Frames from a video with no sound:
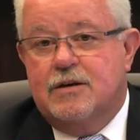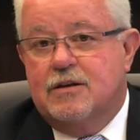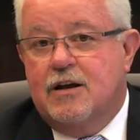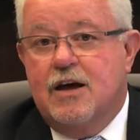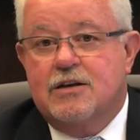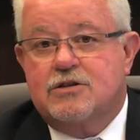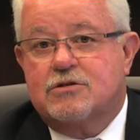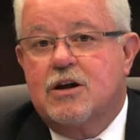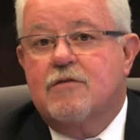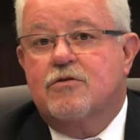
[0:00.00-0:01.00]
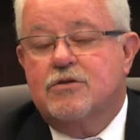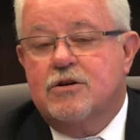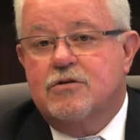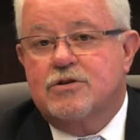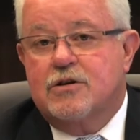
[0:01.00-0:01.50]
in the last several
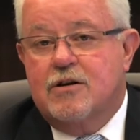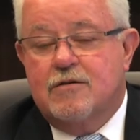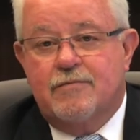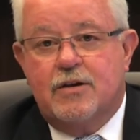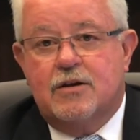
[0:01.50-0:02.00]
years there,